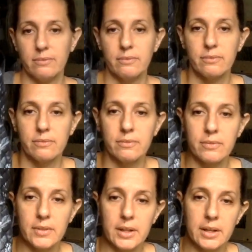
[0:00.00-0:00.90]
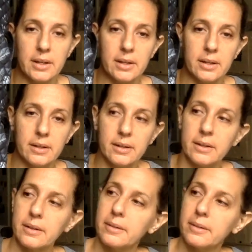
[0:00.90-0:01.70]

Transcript: [no speech]